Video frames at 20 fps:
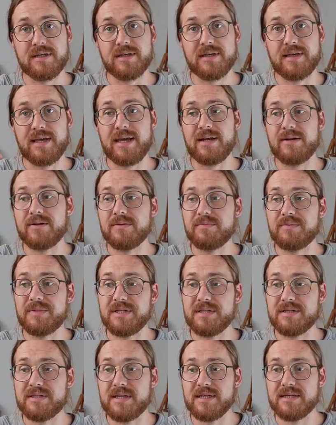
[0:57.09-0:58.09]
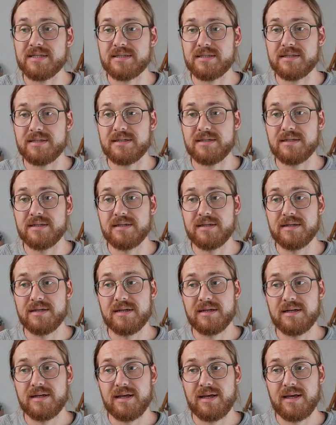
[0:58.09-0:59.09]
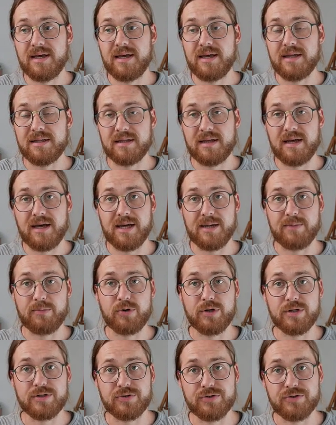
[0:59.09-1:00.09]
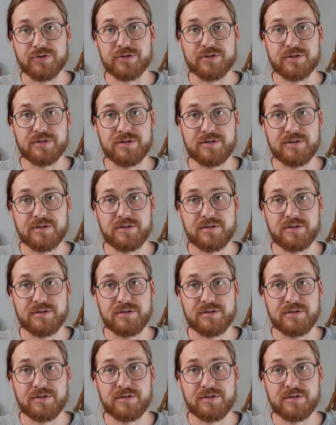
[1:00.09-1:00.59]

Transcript: cannot be tested at high pressures.